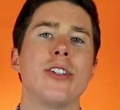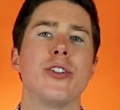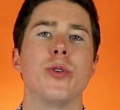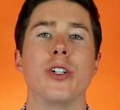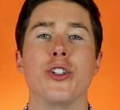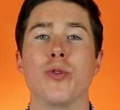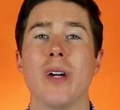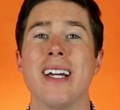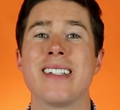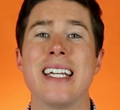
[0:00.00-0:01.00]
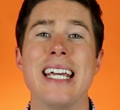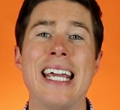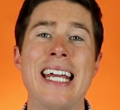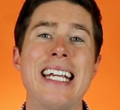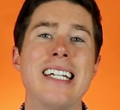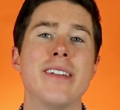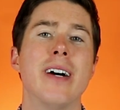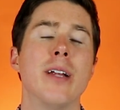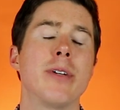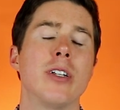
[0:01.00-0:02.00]
is to address any
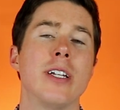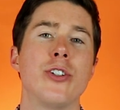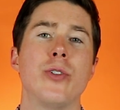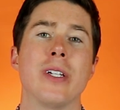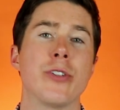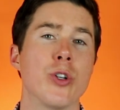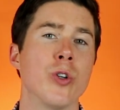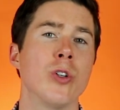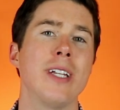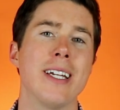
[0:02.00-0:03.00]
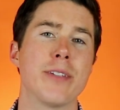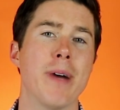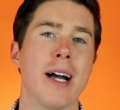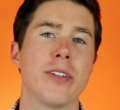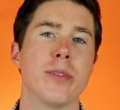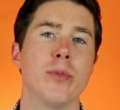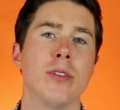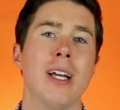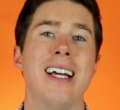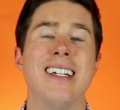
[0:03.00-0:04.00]
developmental issues as early as
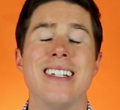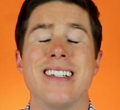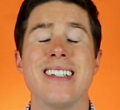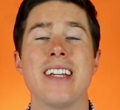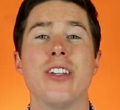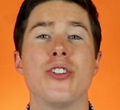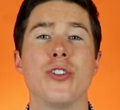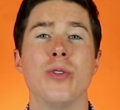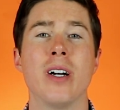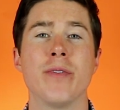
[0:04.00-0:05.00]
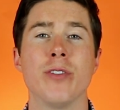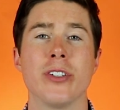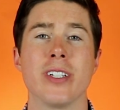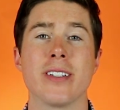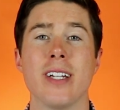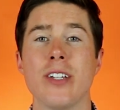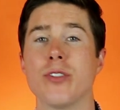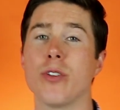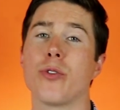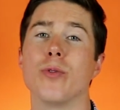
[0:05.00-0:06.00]
possible to set the student up for
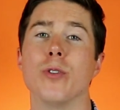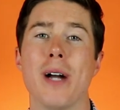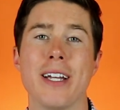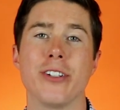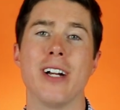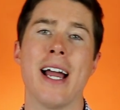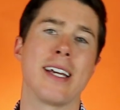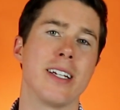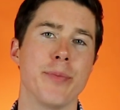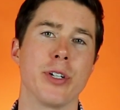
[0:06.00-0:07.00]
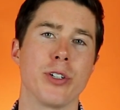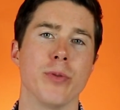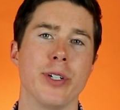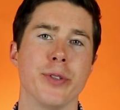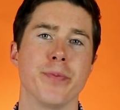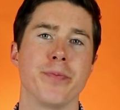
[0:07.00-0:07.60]
success throughout their academic career.